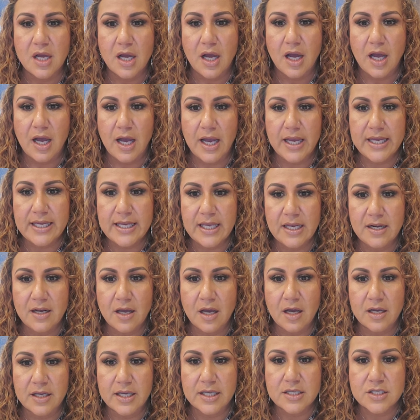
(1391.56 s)
I
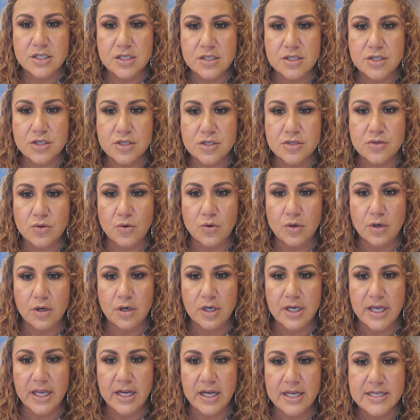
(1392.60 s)
cannot get to the
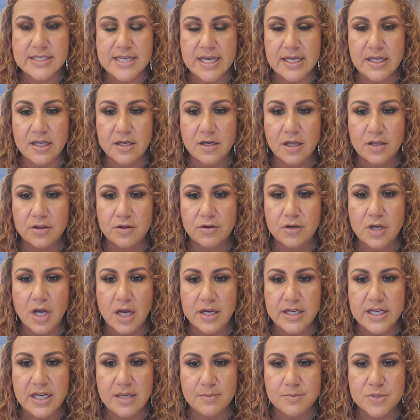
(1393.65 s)
store. Can I take another
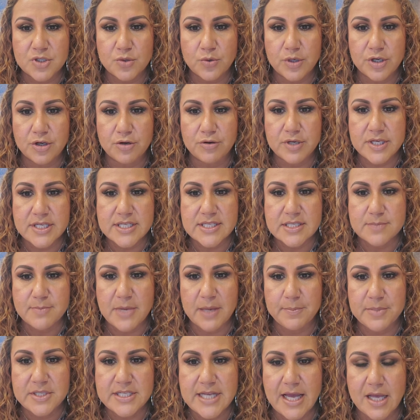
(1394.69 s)
ganim to increase
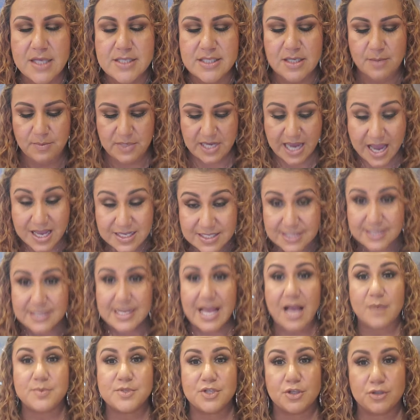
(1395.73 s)
my potassium? Yes,
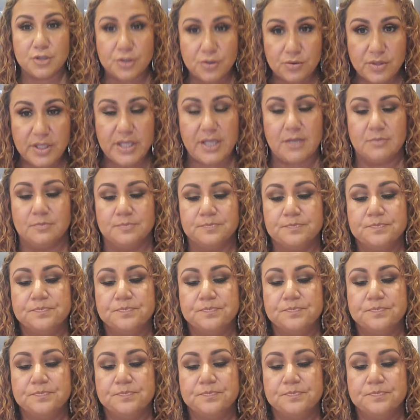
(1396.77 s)
absolutely.